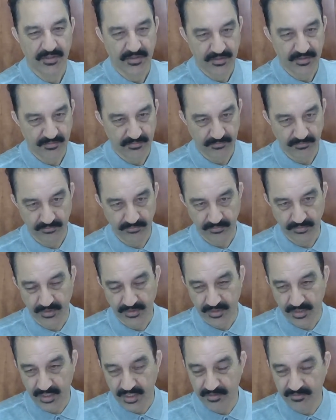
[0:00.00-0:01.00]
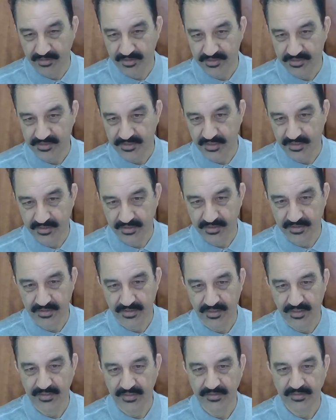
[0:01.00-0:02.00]
uh, relevant
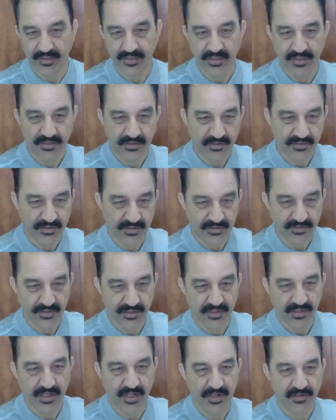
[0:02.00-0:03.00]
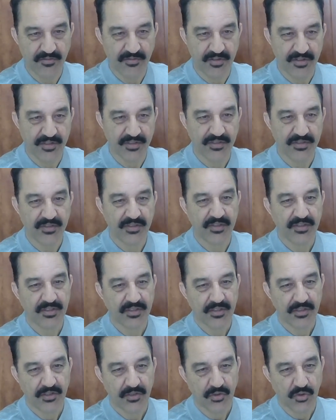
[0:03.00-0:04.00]
standard and the international highway
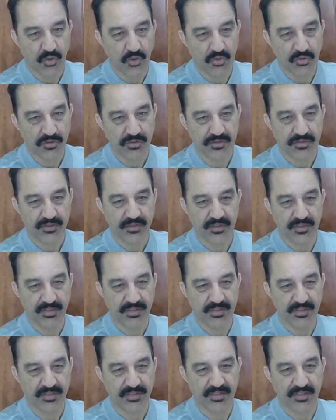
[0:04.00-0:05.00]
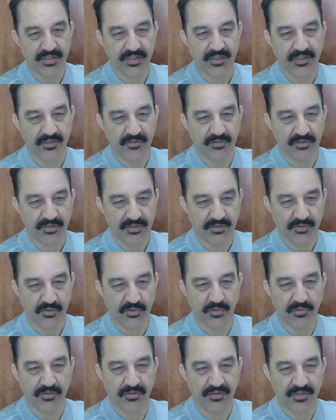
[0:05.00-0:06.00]
codes and
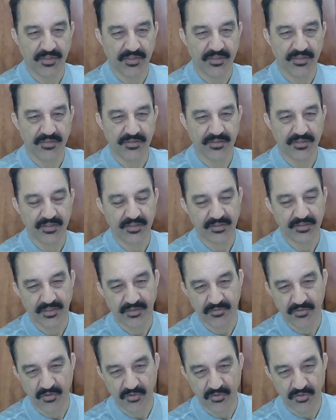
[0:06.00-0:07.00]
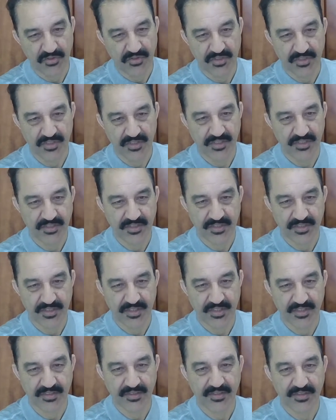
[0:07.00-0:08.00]
whatsoever it is, and the foundation
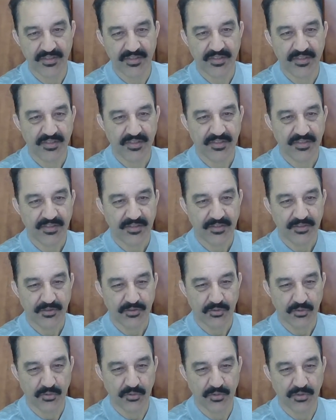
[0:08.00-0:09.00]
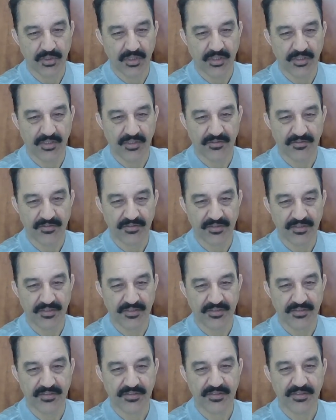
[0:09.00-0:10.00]
engineering. So all of
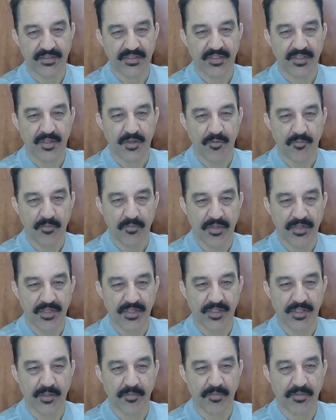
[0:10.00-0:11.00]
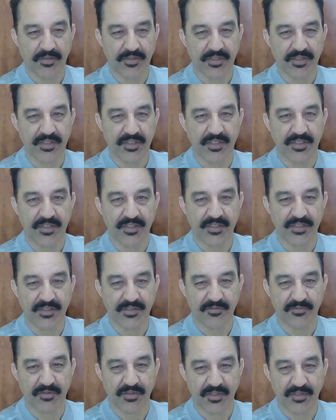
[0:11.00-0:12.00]
this bearing capacity
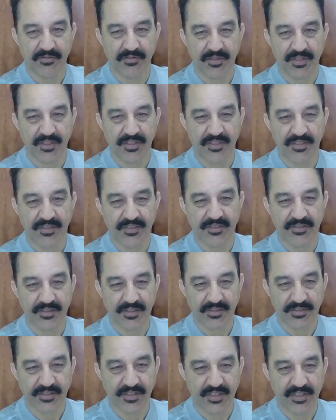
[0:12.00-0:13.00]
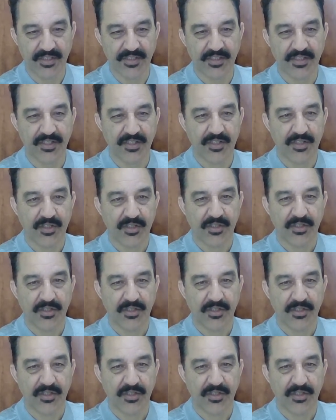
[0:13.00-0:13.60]
is very, very necessary